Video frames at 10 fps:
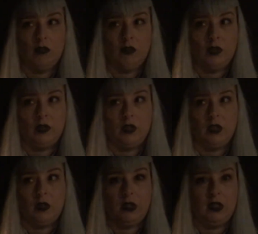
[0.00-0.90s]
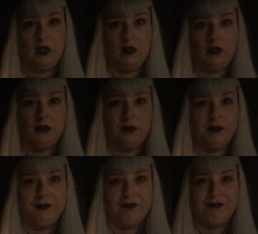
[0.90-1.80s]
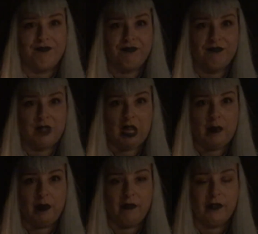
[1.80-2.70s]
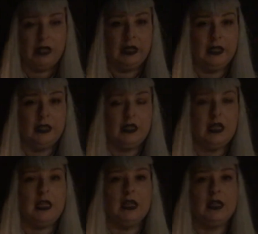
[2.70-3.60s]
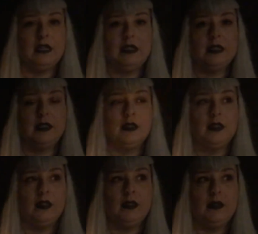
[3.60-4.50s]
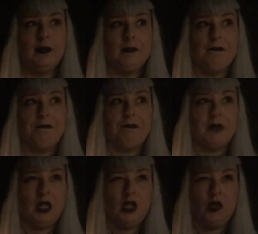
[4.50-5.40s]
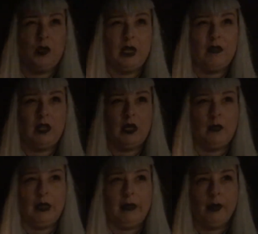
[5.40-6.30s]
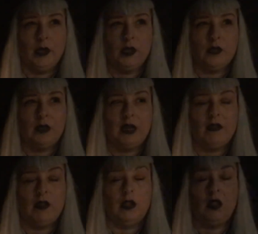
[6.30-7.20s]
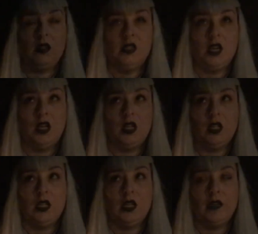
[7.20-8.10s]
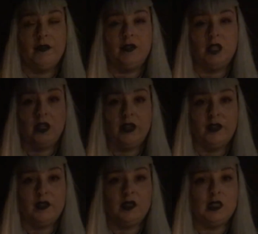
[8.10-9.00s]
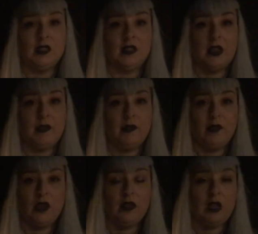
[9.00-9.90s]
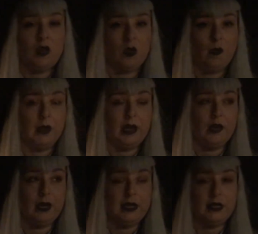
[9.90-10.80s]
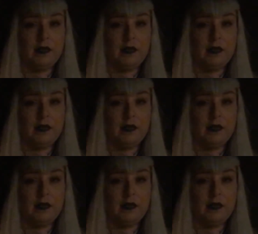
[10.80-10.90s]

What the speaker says: roadkill type of find. And you know, we have a lot of blackbirds, we have a ton of doves. This time of year they all migrate